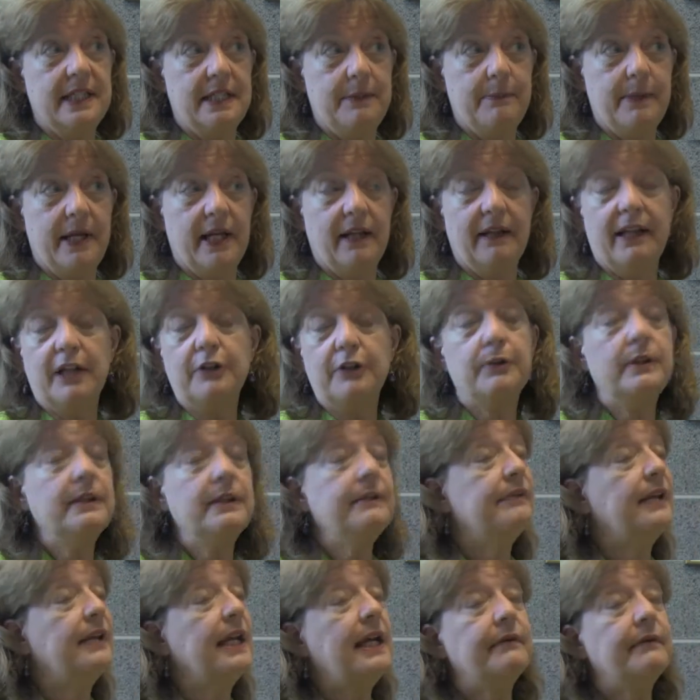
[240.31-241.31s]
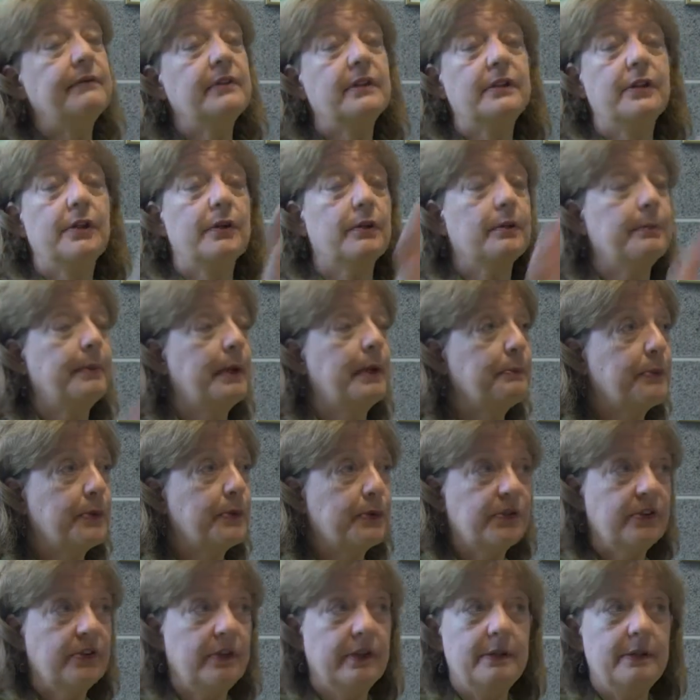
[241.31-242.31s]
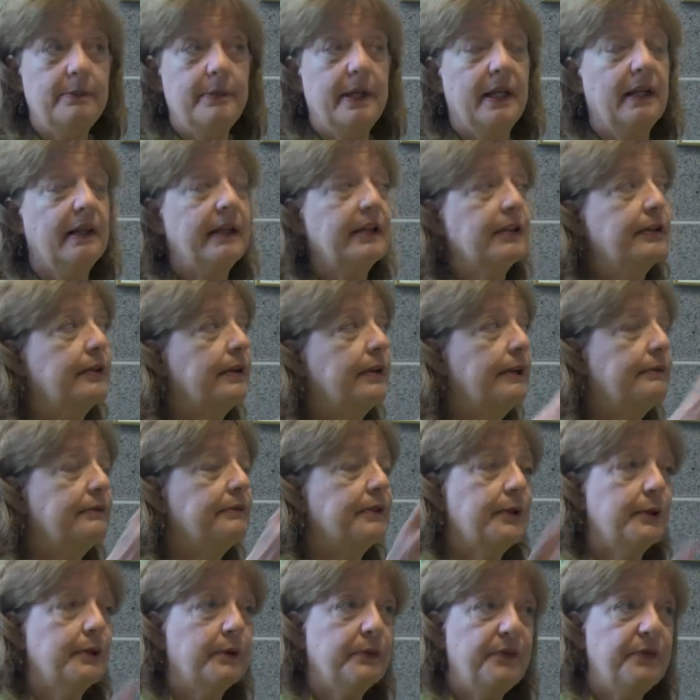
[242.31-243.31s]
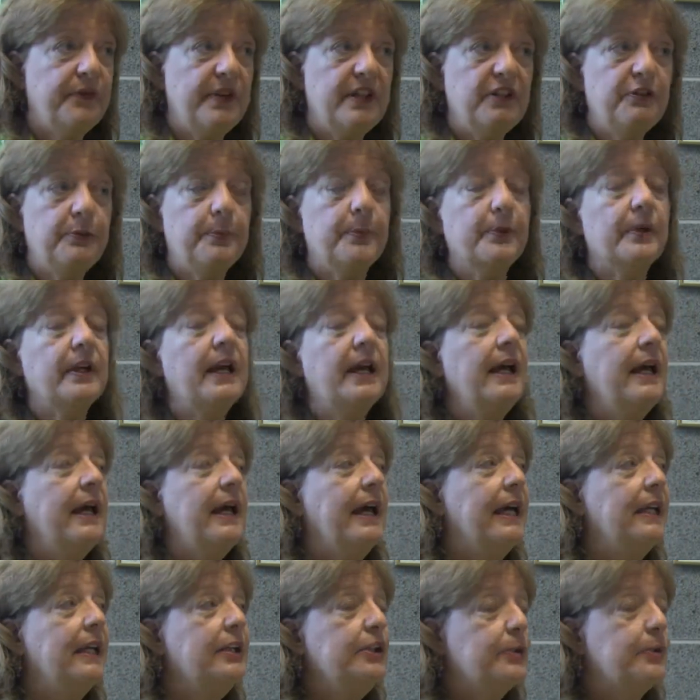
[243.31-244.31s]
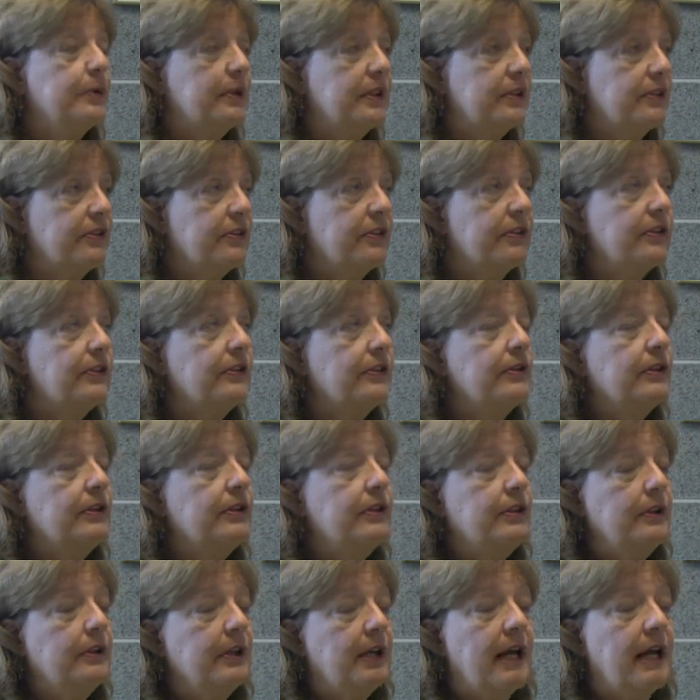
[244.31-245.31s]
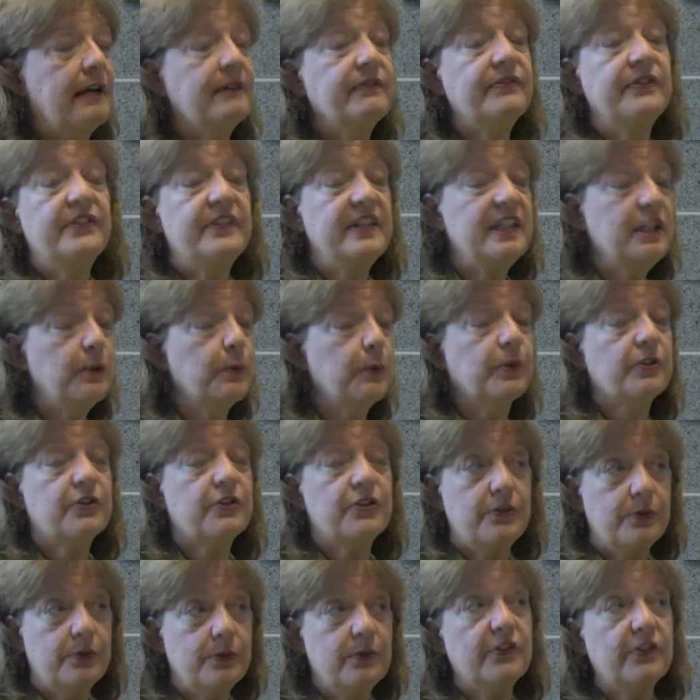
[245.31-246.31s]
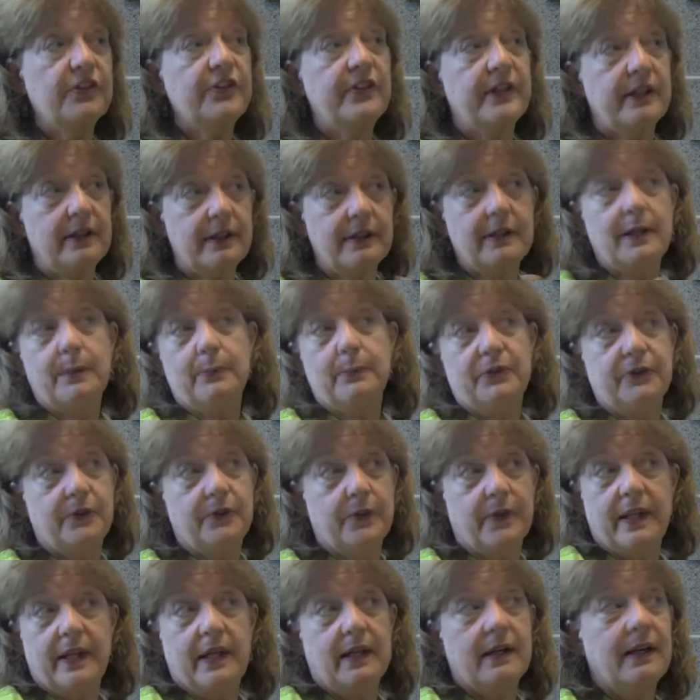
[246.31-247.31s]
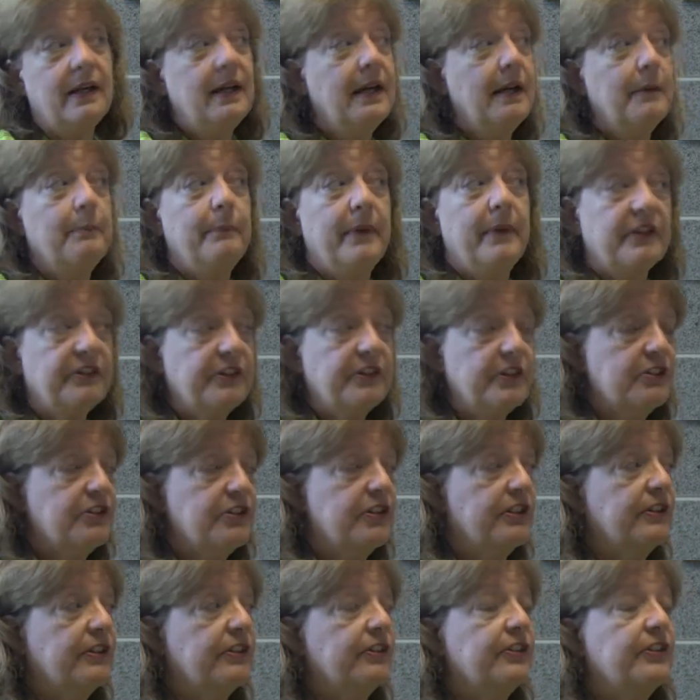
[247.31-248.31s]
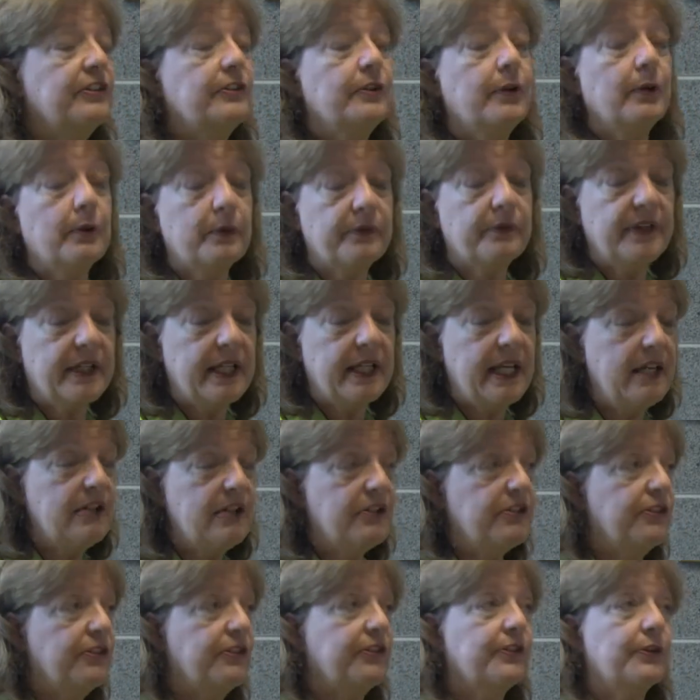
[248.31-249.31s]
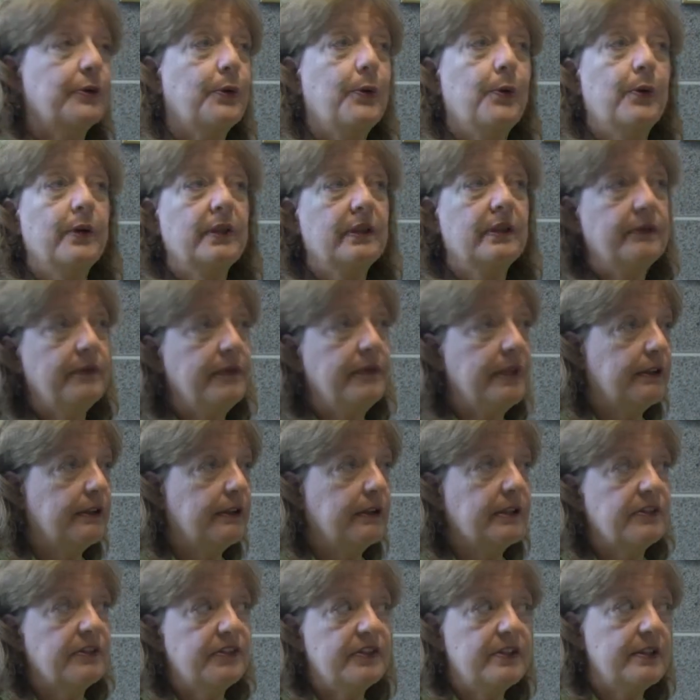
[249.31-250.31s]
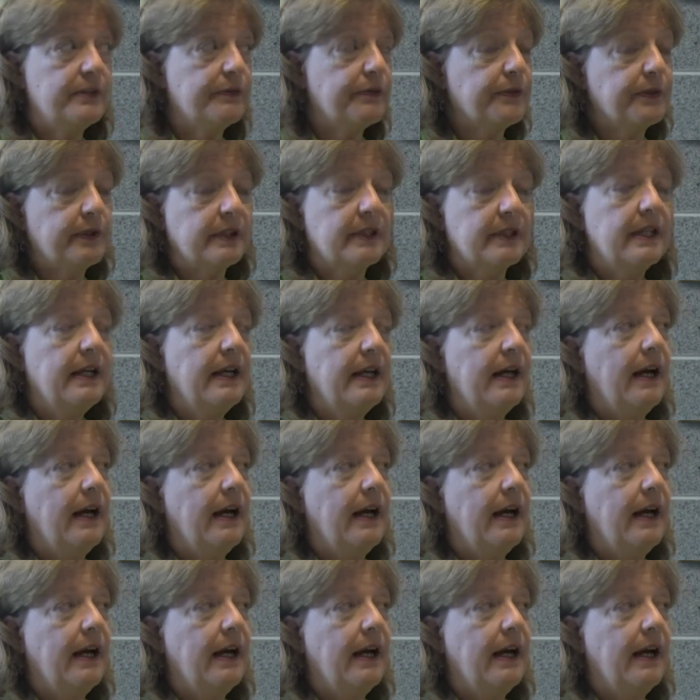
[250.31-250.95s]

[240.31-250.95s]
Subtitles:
email. I could even have it go to my personal email. I could have it go to Facebook. And I've seen where students set it up so that messages and notifications are going to various different